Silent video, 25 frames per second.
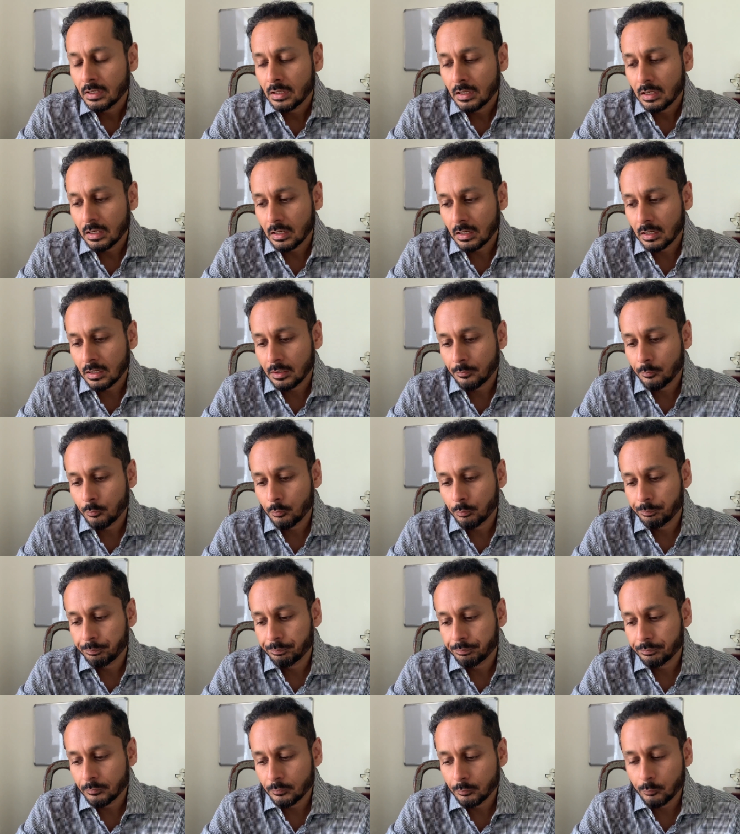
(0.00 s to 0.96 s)

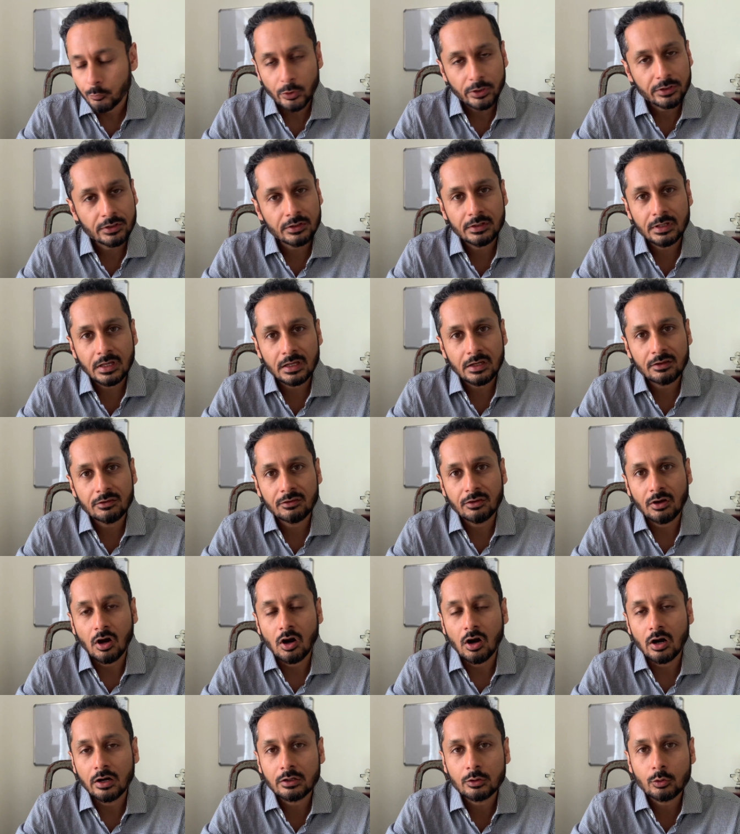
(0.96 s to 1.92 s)
Whether that is
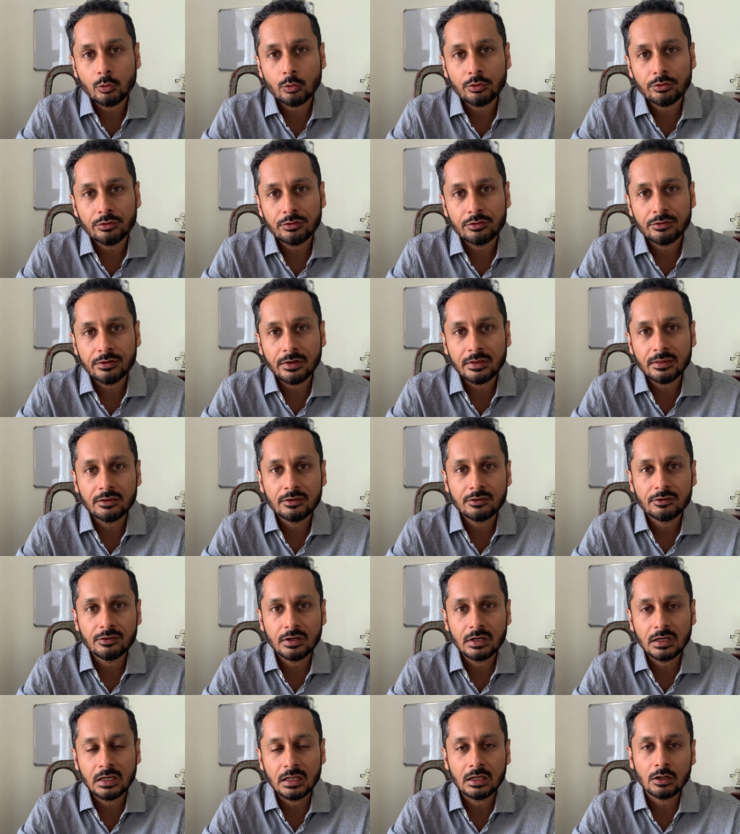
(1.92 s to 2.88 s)
hardcore strength
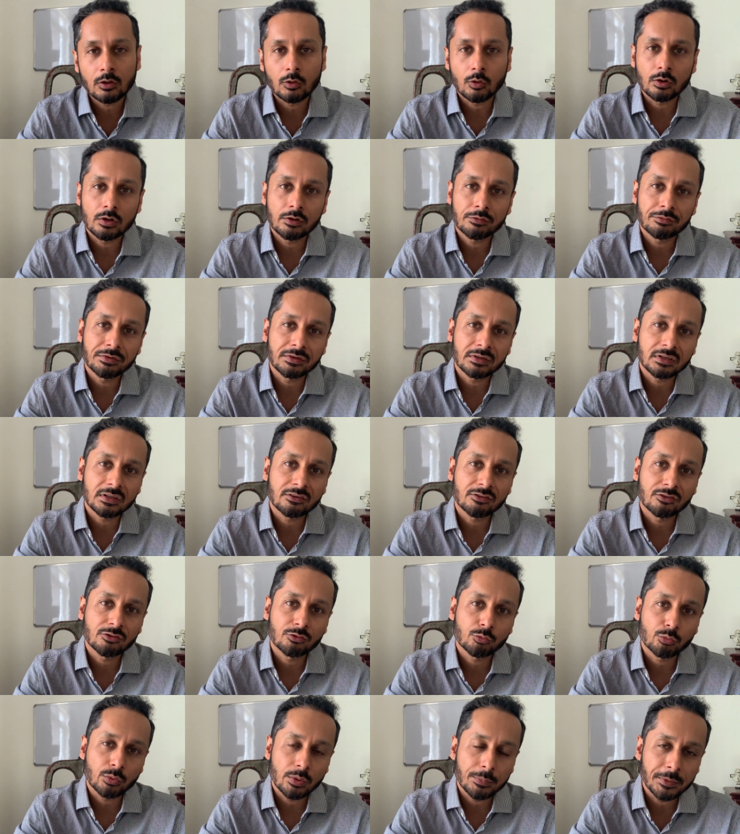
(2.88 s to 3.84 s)
training or if it is
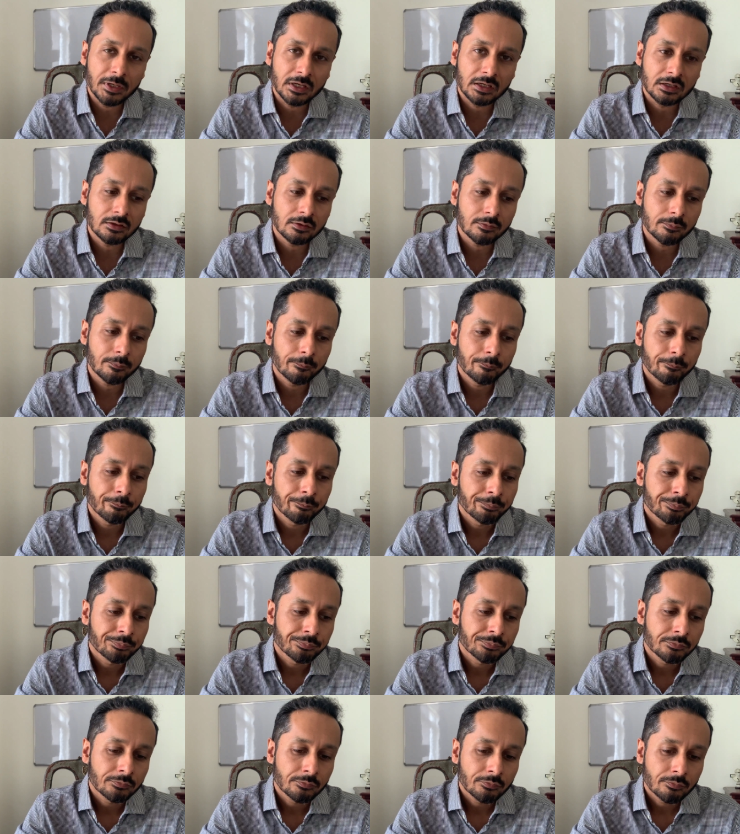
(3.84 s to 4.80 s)
swimming,
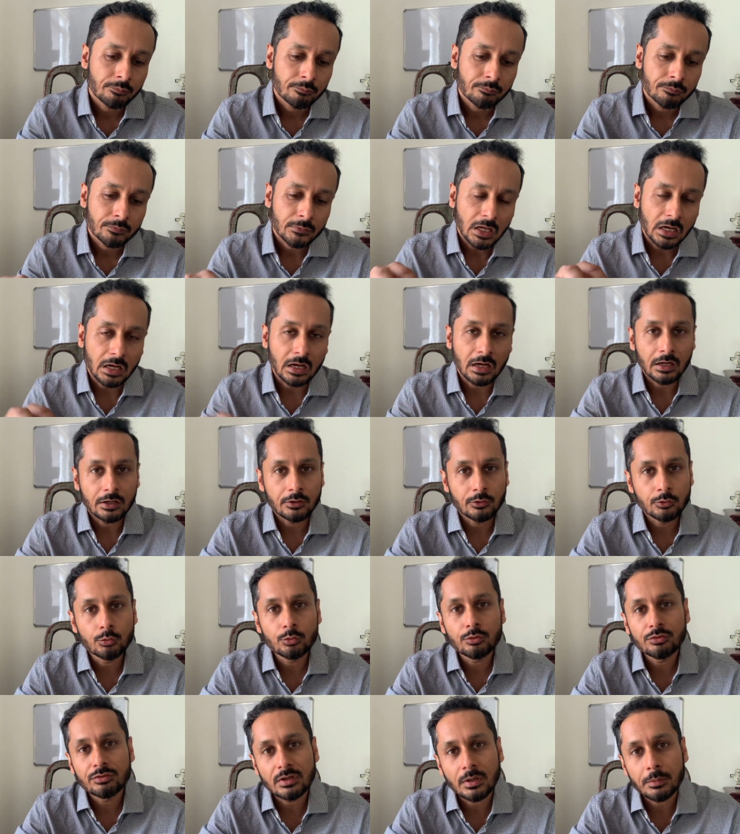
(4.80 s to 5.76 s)

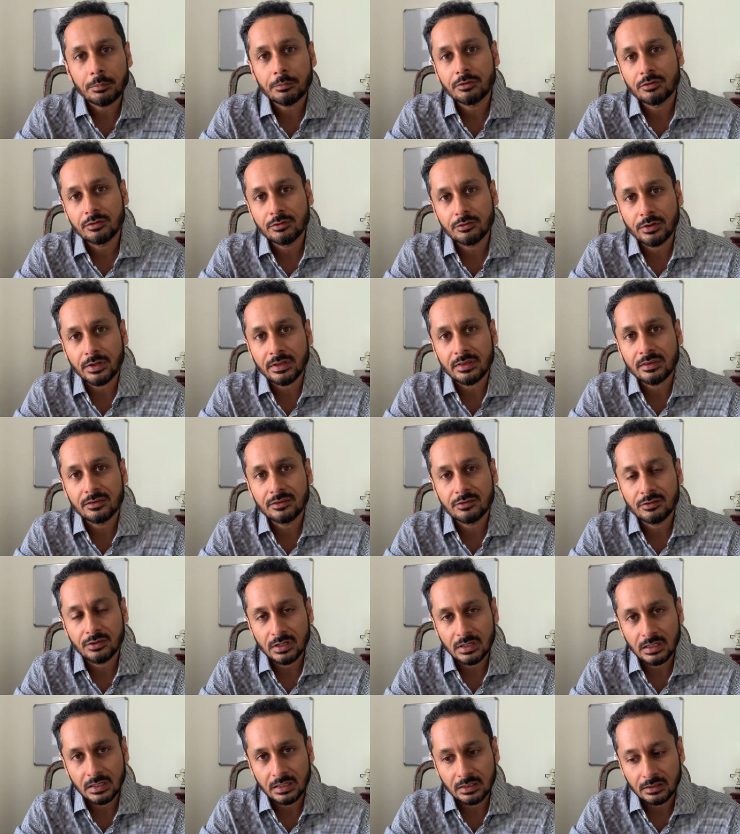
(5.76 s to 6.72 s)
do some strength
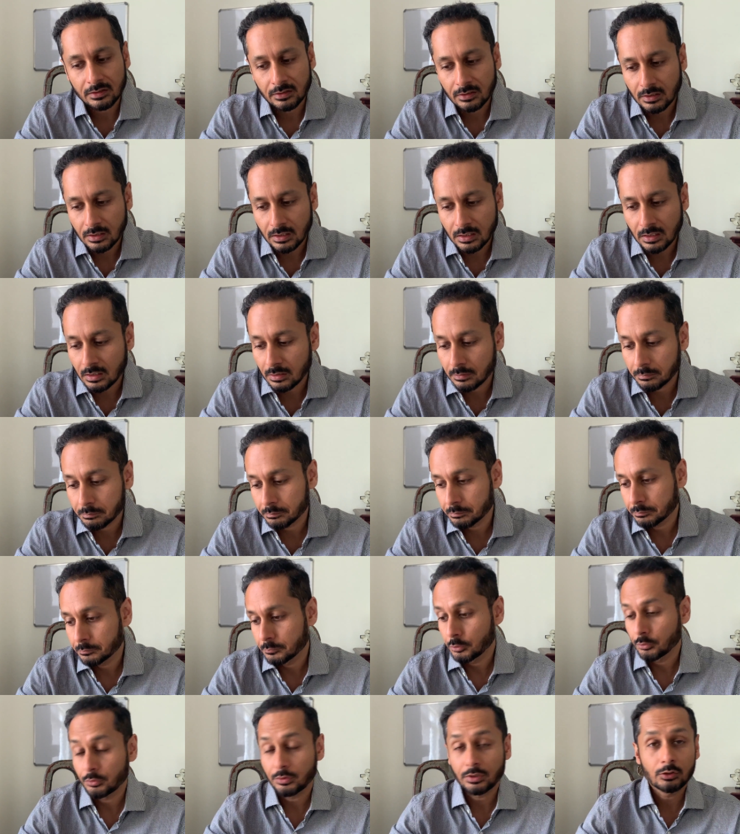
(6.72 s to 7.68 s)
training.
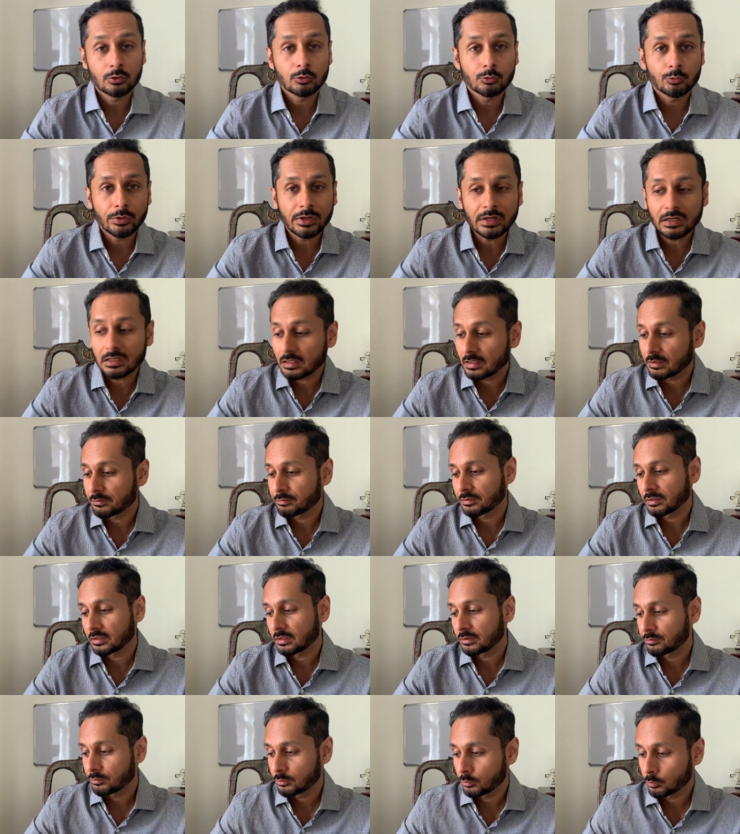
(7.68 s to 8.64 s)
You can do
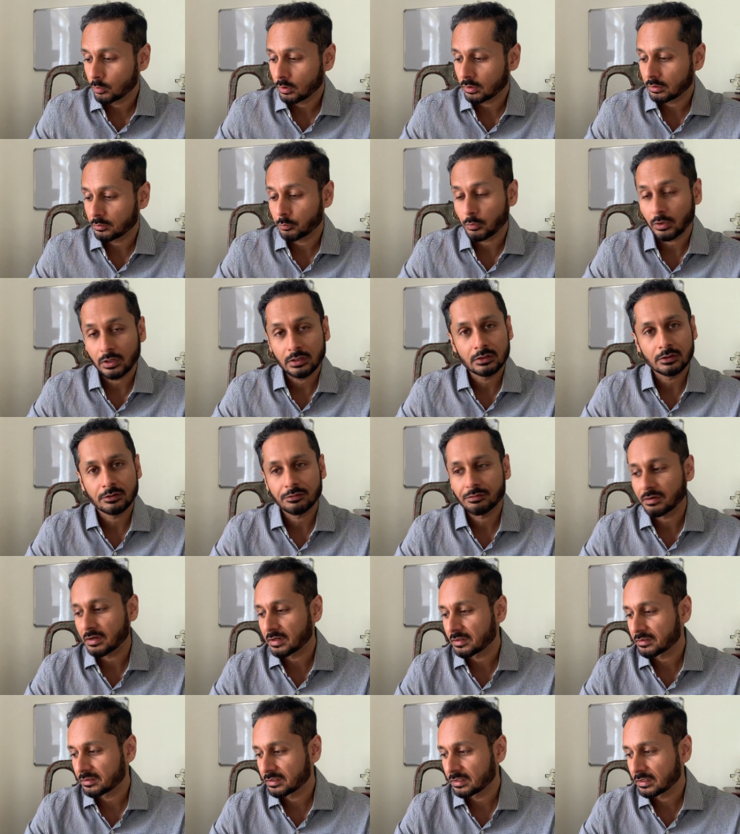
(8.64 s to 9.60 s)
weightlifting if you want while you're
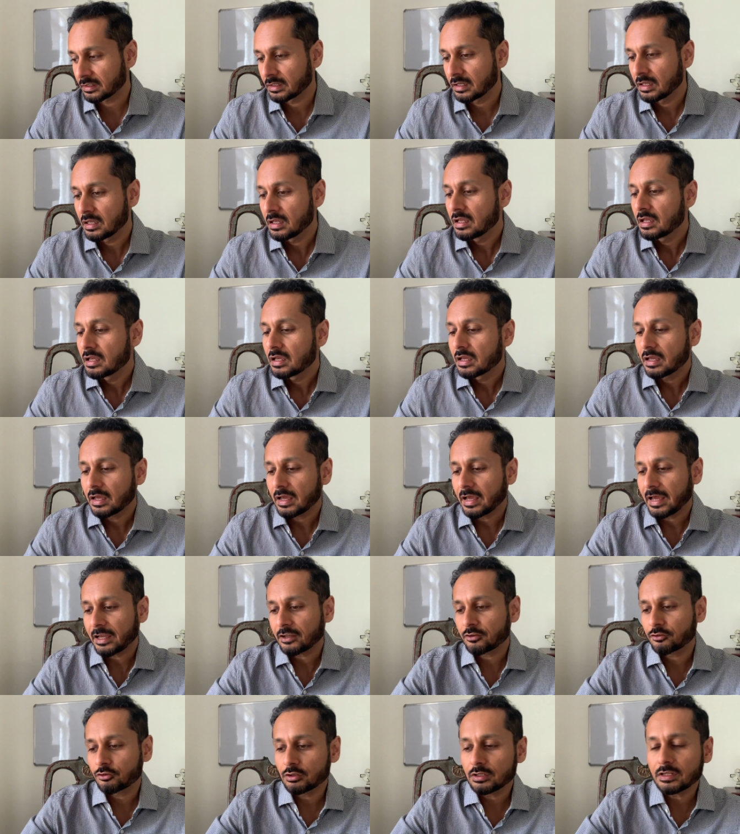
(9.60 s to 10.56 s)
fasting.
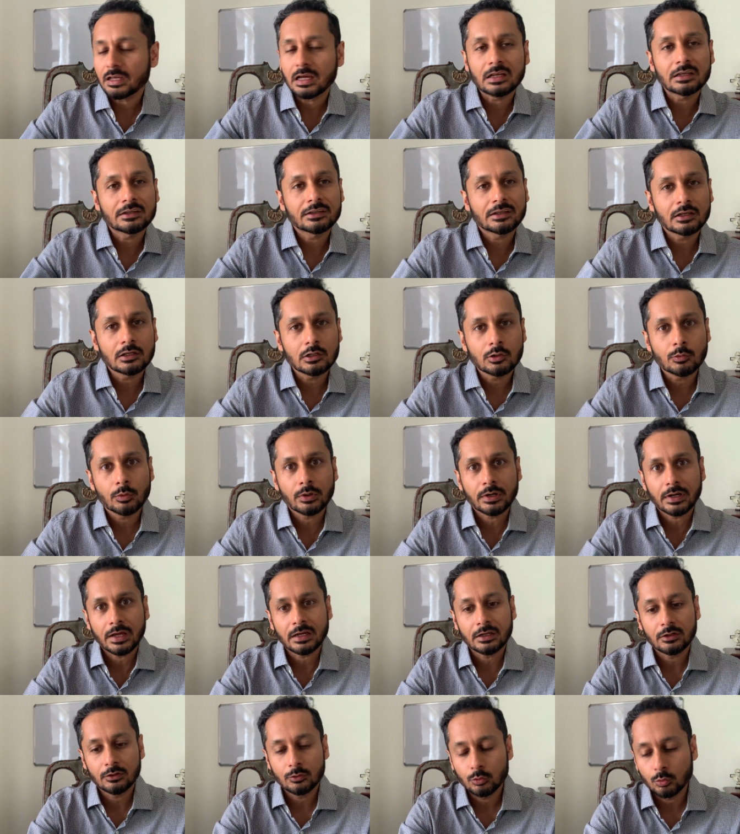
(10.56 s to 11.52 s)
Actually, I'll tell you what
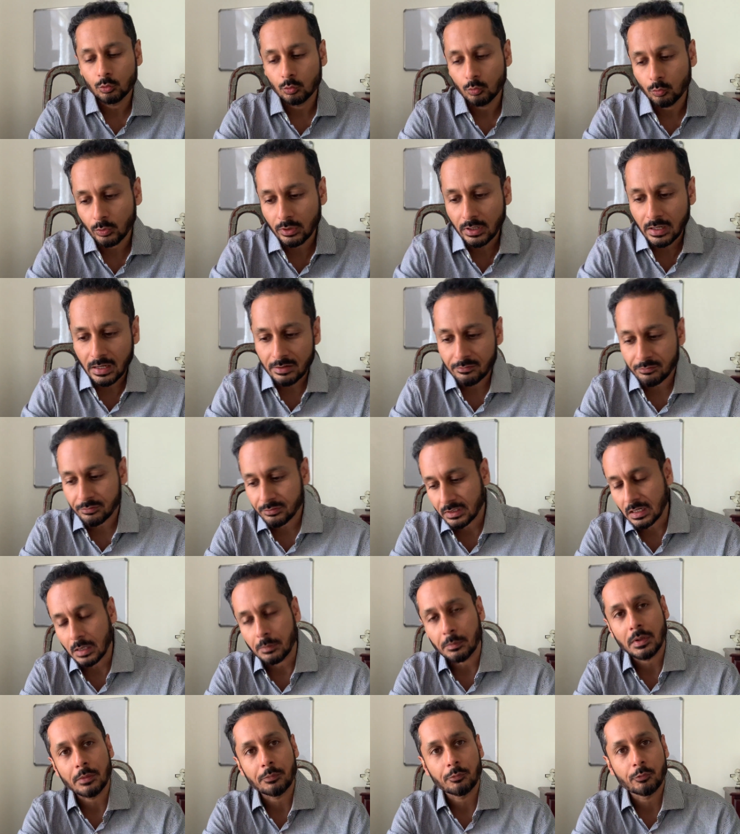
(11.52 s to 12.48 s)
I do, what I have
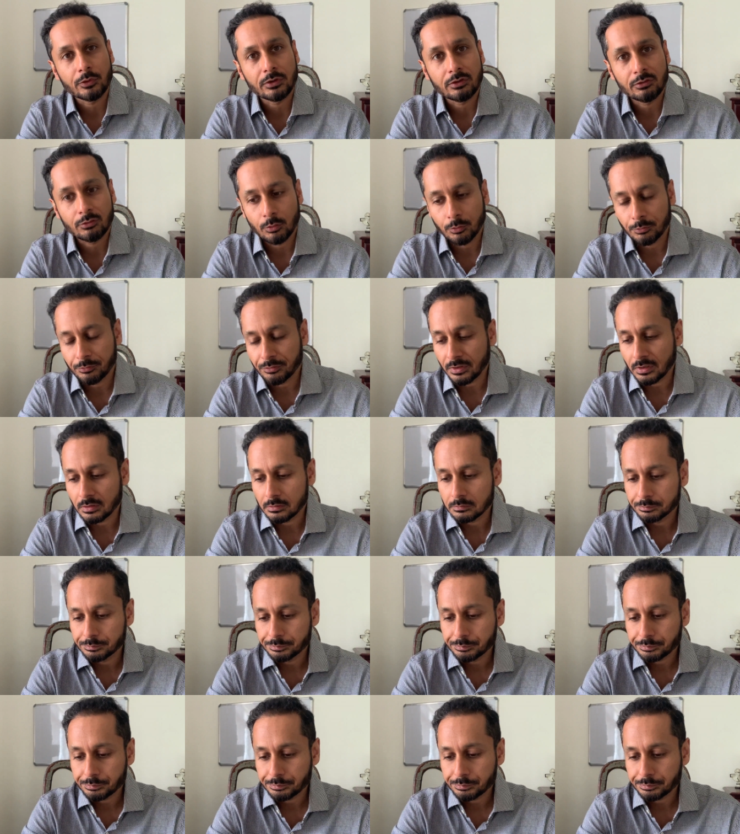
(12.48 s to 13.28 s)
come up with so far.